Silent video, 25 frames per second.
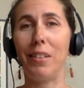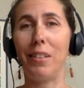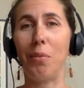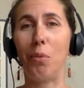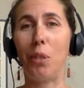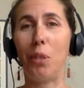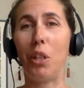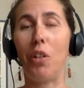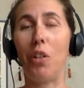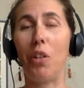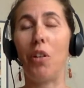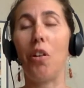If
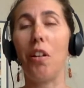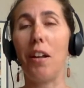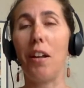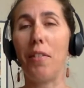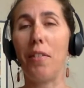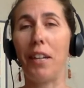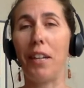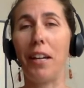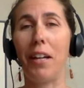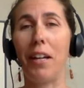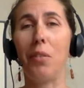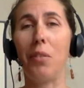we could all
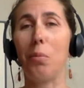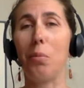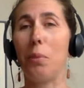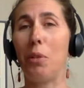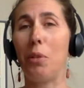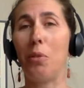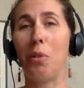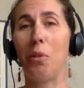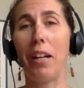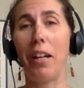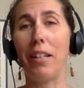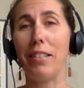have that, it would be
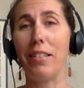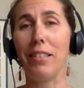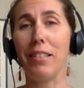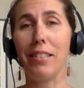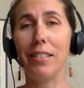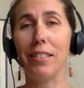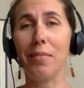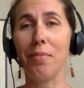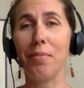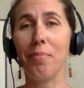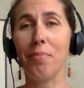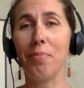
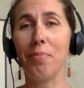great.